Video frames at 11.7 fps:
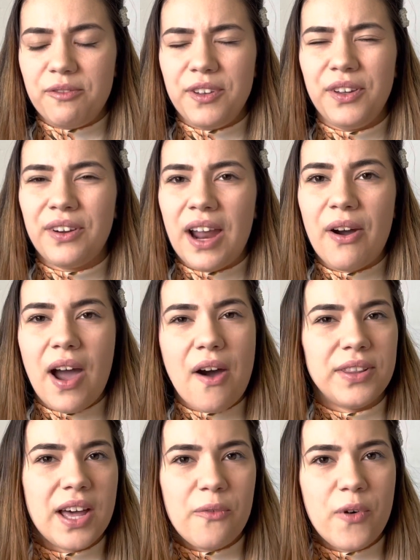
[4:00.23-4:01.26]
figure out how
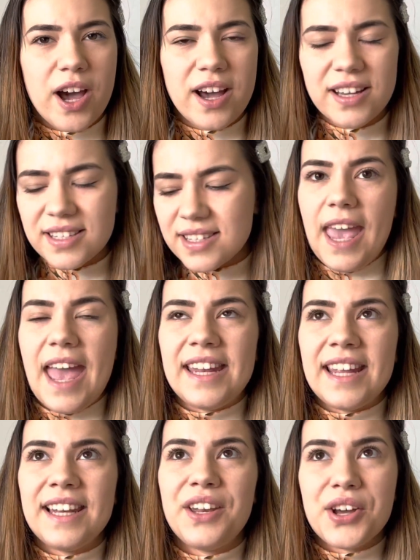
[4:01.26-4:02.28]
that works. And
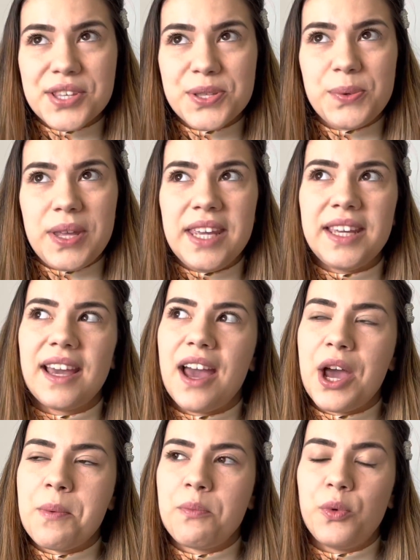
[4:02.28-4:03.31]
then last week,
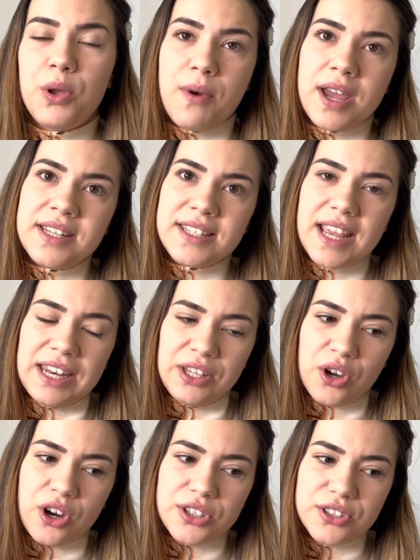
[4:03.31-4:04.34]
we went and
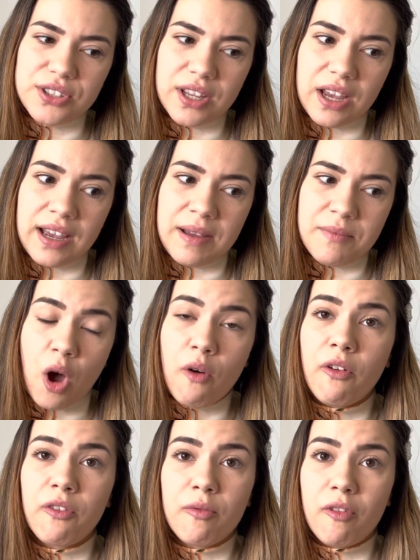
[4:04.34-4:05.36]
got
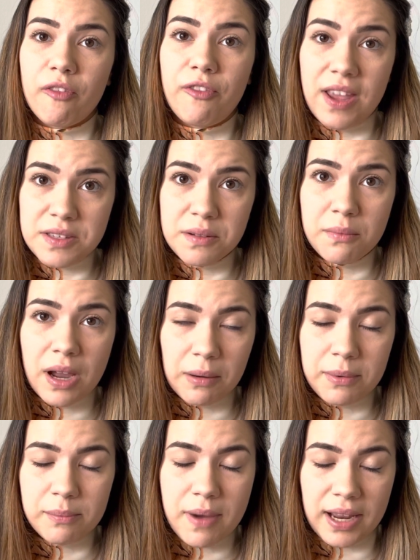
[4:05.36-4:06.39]
off of
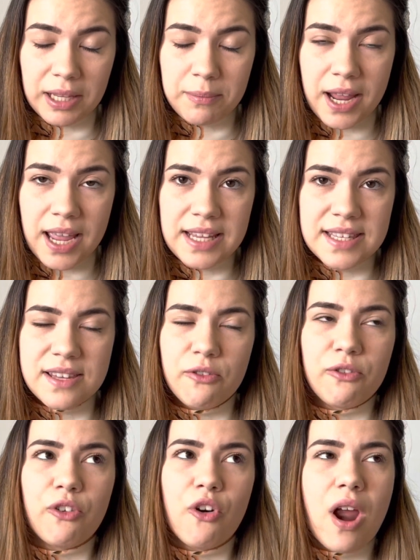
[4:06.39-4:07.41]
Facebook Marketplace
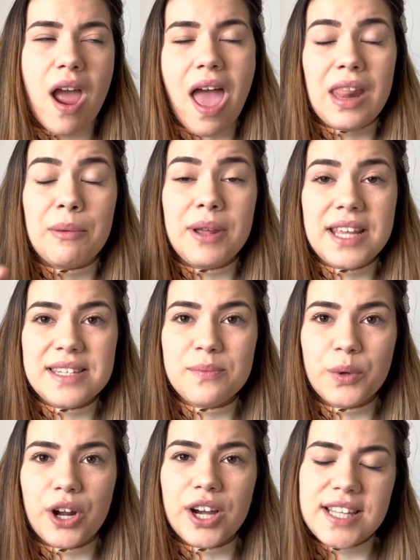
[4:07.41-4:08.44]
for an amazing
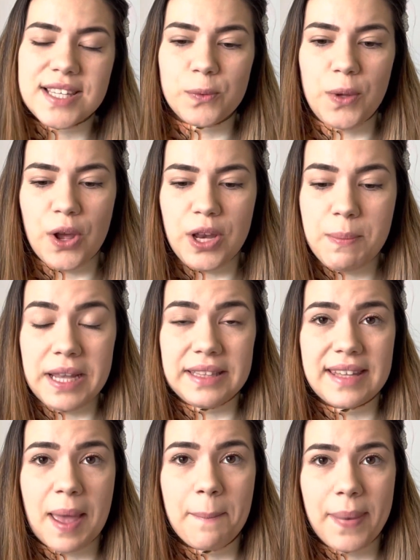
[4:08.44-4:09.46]
price. We only paid
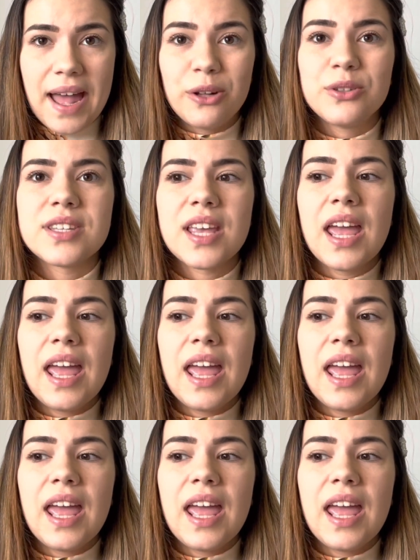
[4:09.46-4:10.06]
£10.